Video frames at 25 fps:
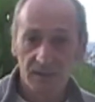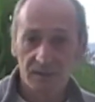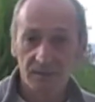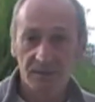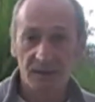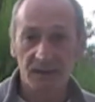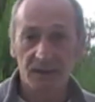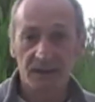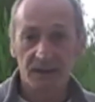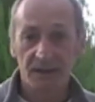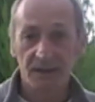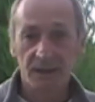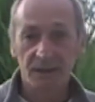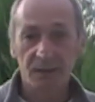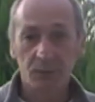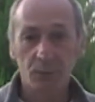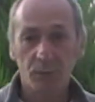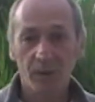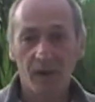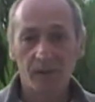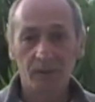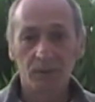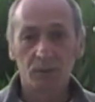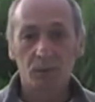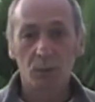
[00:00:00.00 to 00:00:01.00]
That is,
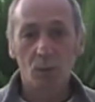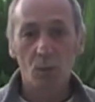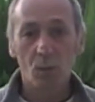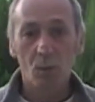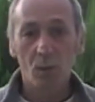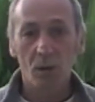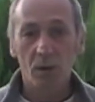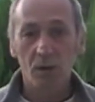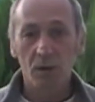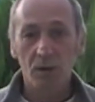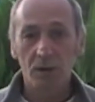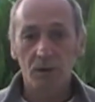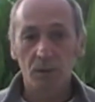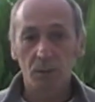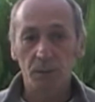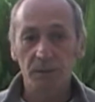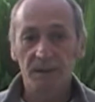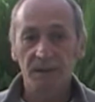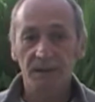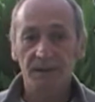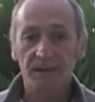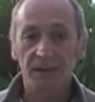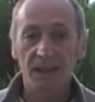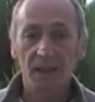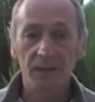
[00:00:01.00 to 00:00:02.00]
we have to work with
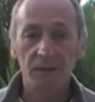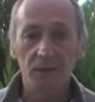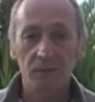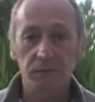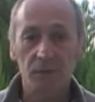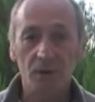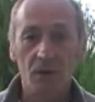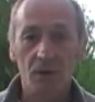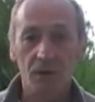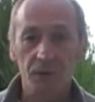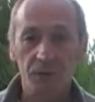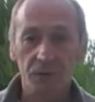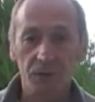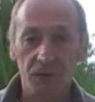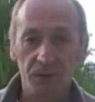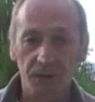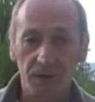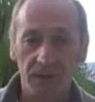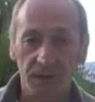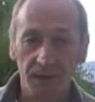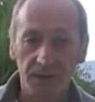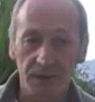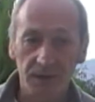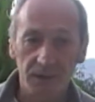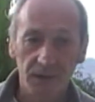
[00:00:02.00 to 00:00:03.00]
the state of
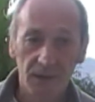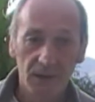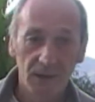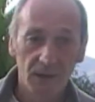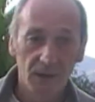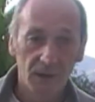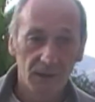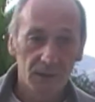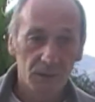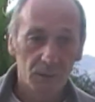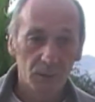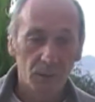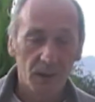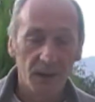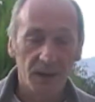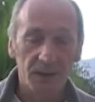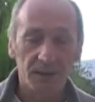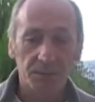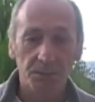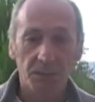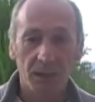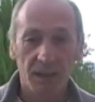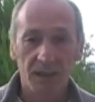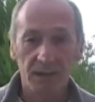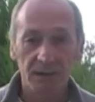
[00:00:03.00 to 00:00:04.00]
consciousness to
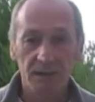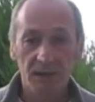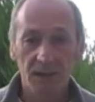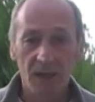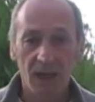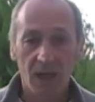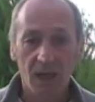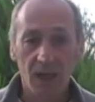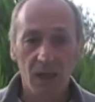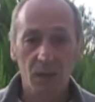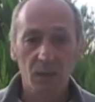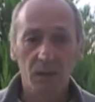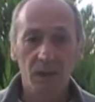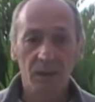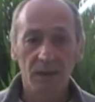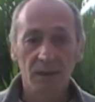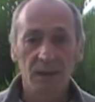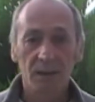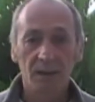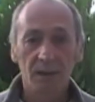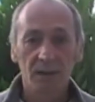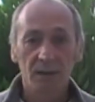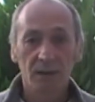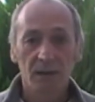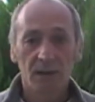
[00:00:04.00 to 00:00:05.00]
expand our
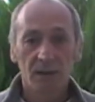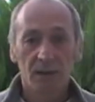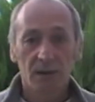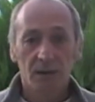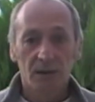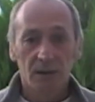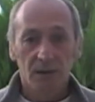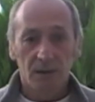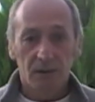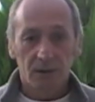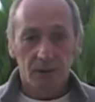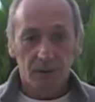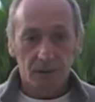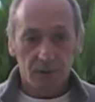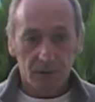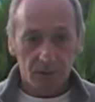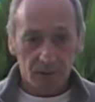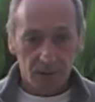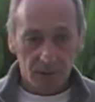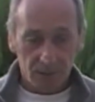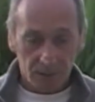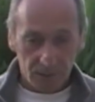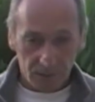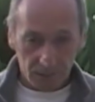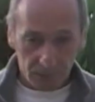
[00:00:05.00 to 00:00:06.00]

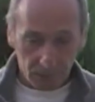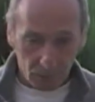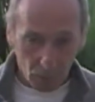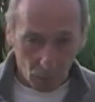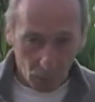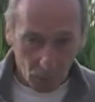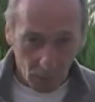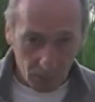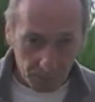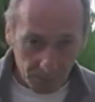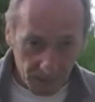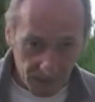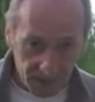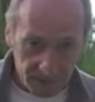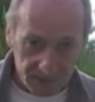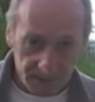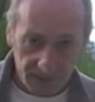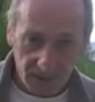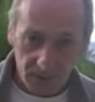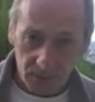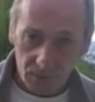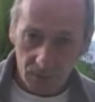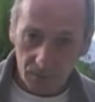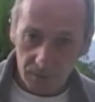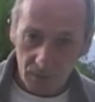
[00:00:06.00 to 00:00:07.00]
normal
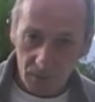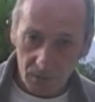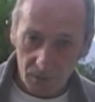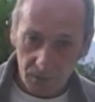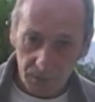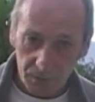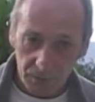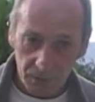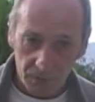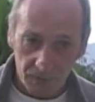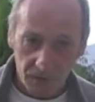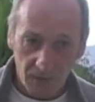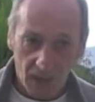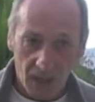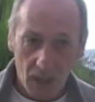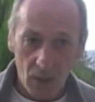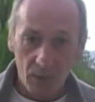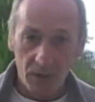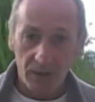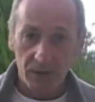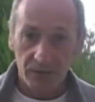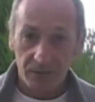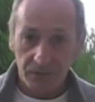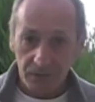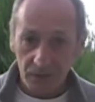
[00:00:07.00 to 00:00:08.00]
state of consciousness,
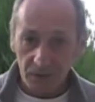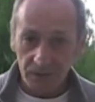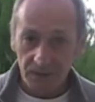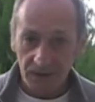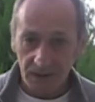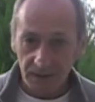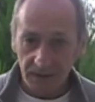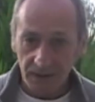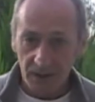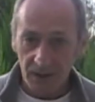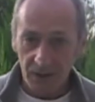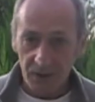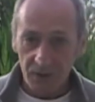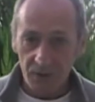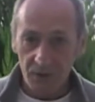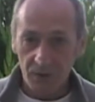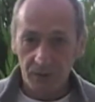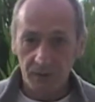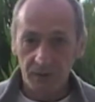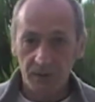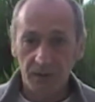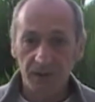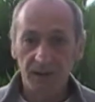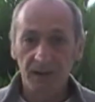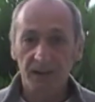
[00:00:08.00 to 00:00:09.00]
our first attention
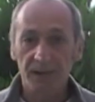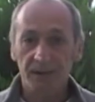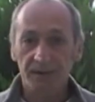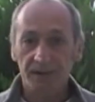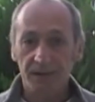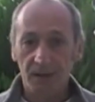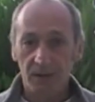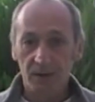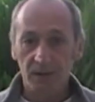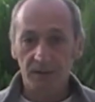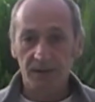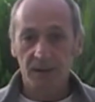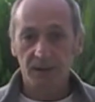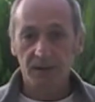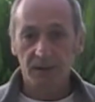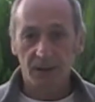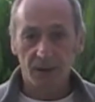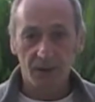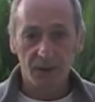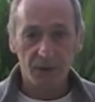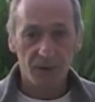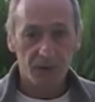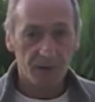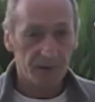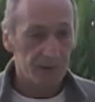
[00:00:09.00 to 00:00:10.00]
in a second
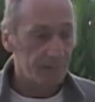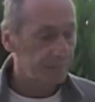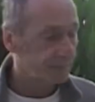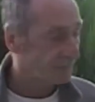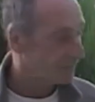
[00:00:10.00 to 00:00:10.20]
attention